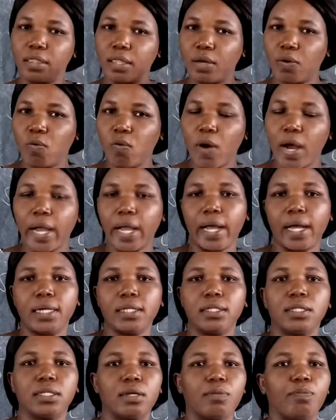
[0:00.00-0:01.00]
The
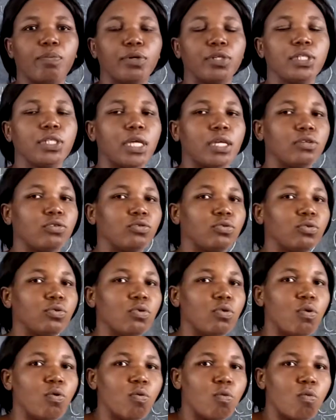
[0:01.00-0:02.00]
workers reported
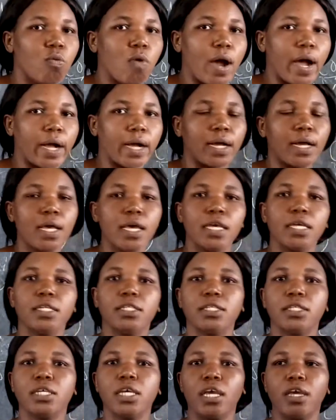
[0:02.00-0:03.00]
to work.
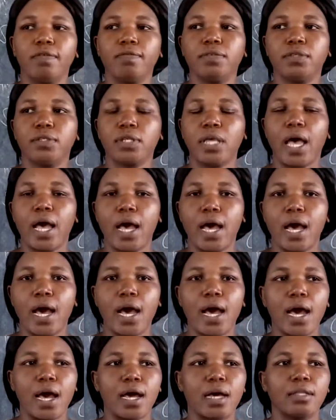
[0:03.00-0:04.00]
It gives
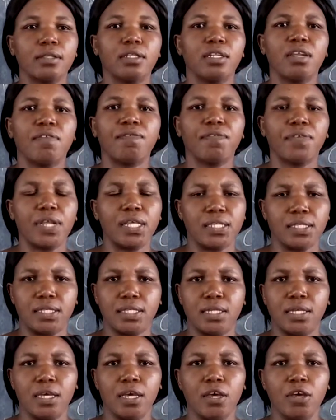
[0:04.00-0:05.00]
a
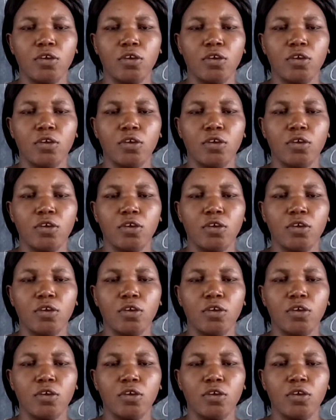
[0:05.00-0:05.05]
difference.